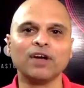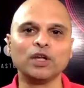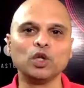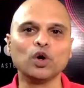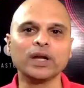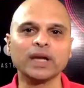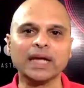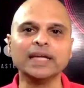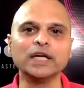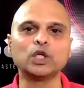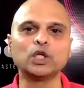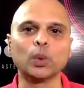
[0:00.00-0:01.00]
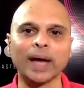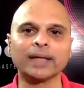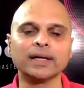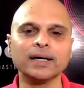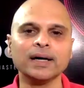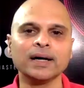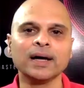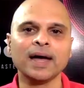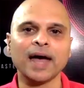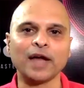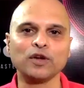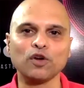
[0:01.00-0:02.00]
When you're in it together
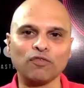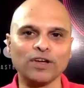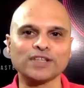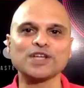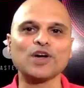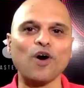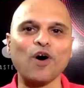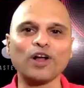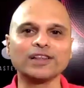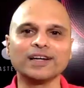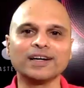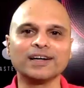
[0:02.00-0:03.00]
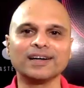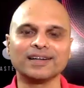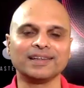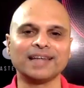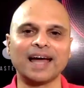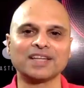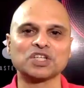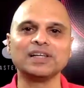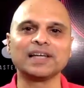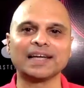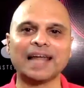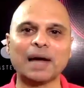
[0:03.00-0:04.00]
and you're facing all the
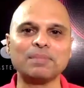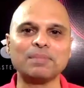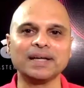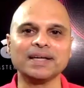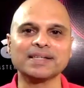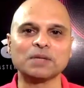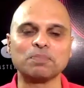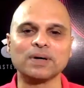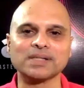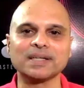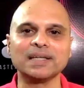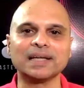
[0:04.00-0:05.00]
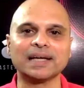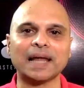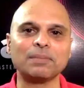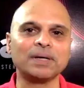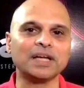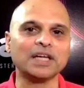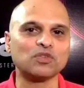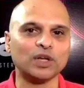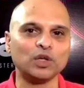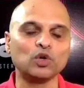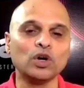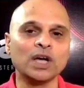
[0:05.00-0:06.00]
natural calamities and personal calamities, when
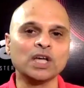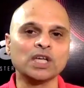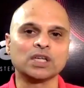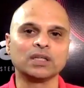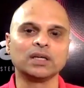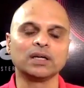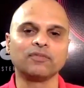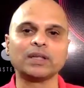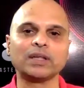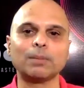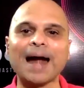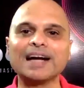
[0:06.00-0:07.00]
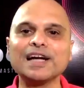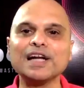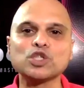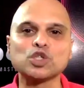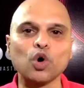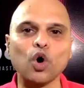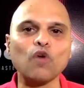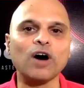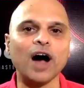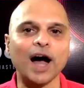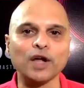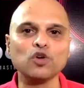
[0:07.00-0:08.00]
the battle is over,
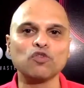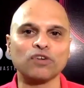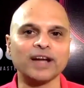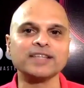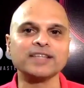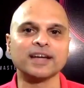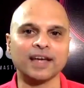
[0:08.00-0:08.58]
are you friends